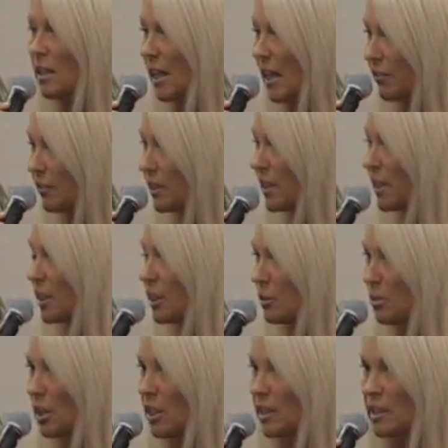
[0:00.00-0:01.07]
everything in our
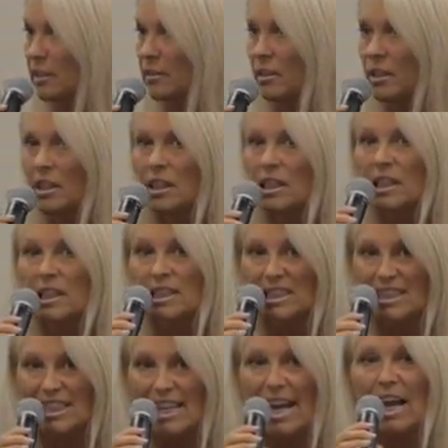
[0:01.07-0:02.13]
body
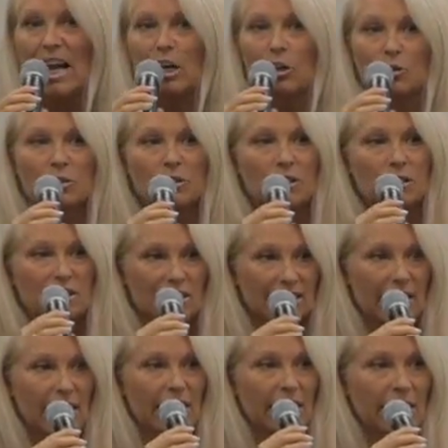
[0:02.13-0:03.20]
is now
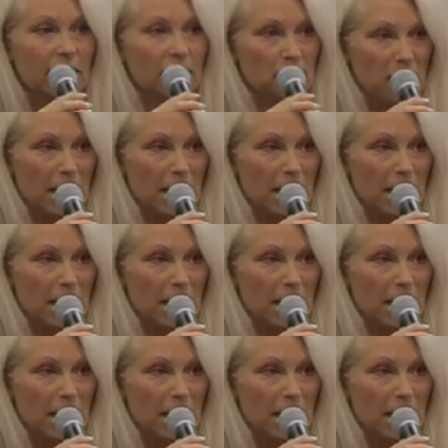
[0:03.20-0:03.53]
saying,